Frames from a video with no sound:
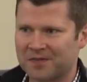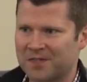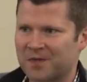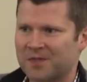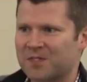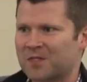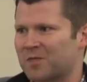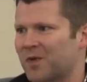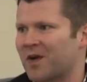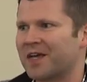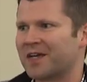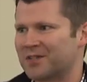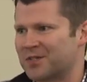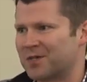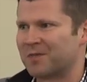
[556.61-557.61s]
So in spring,
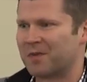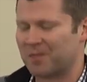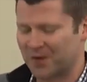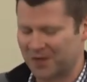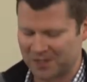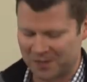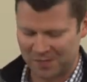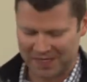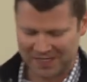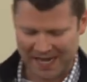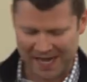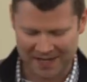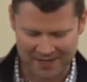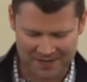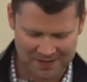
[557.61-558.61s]
it should be pretty
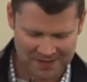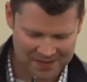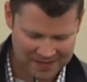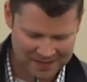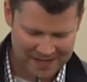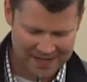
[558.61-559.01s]
spectacular.